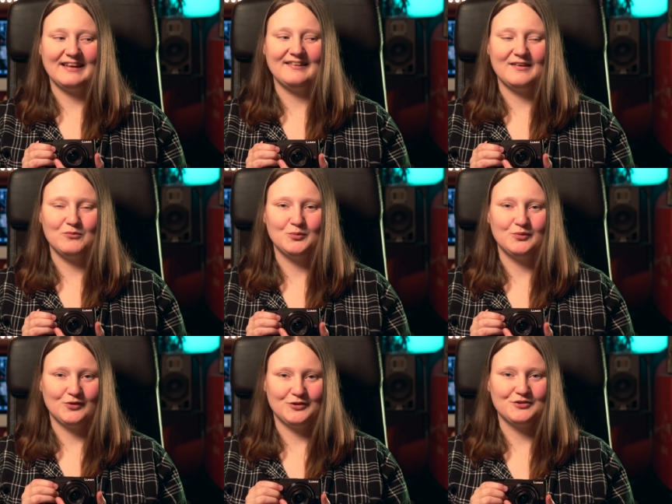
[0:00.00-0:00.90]
And then we'll
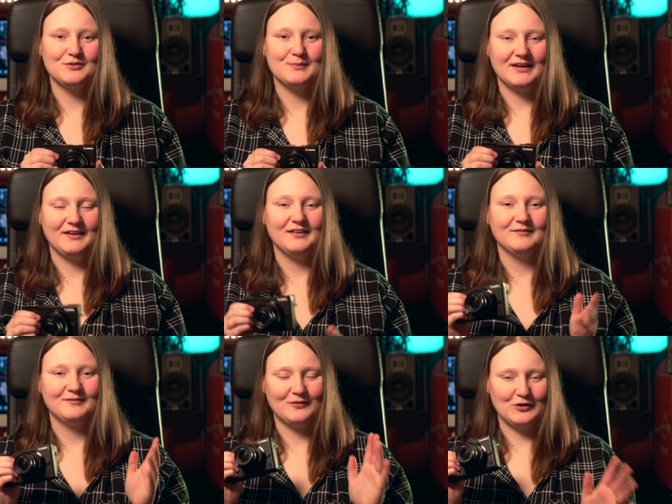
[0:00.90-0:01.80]
move on to my
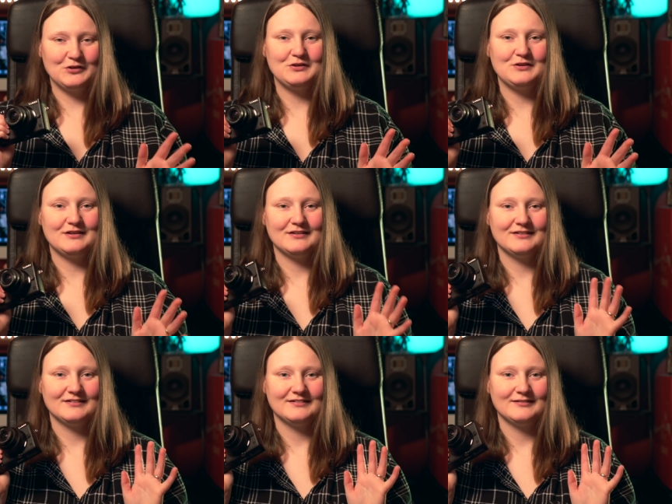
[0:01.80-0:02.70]
first
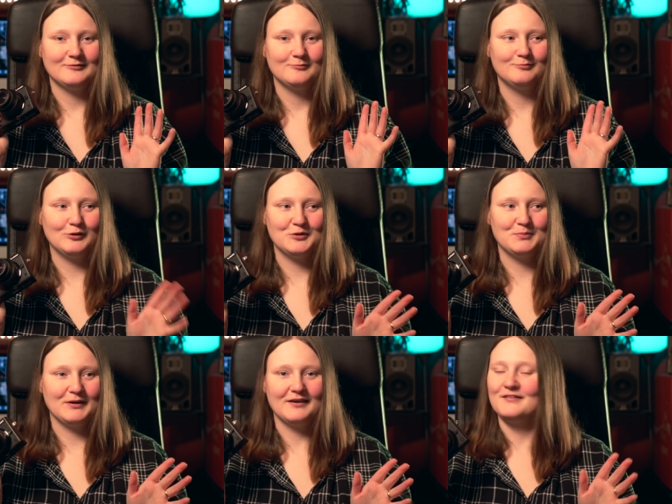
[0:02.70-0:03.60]

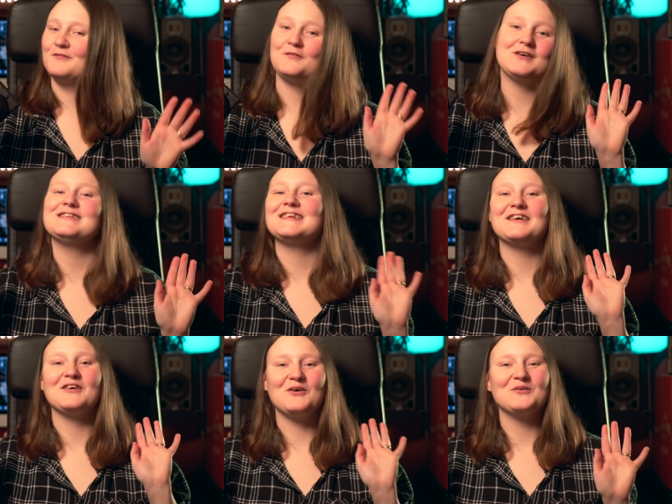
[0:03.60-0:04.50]
bugbear. The first
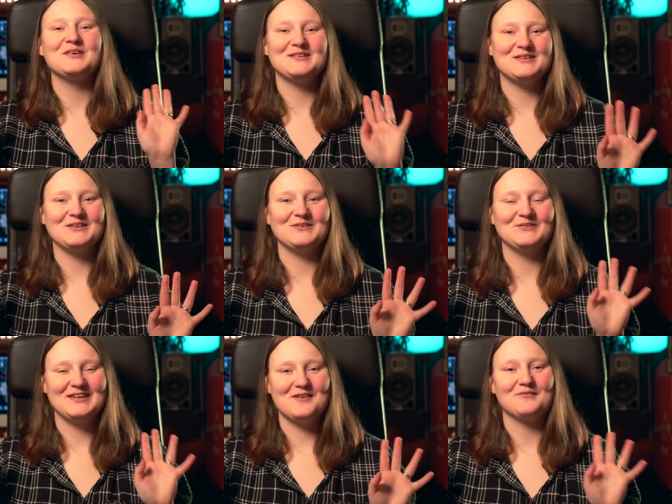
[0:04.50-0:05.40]
thing I always
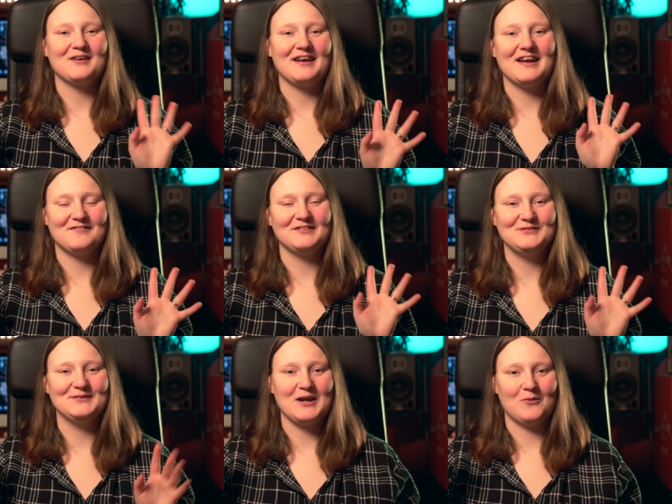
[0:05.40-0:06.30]
do whenever I have a
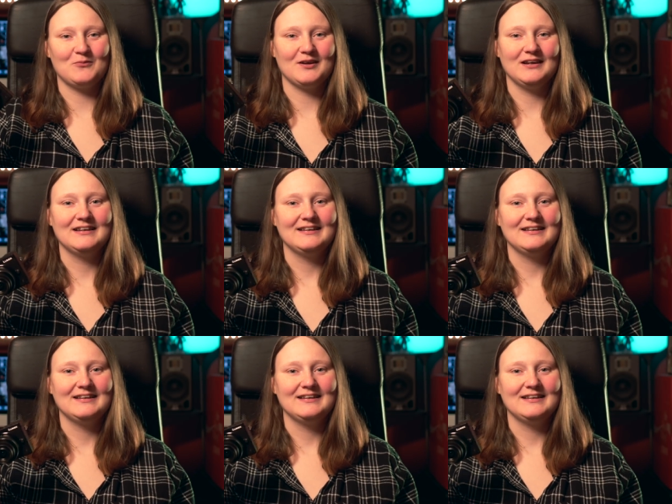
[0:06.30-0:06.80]
new camera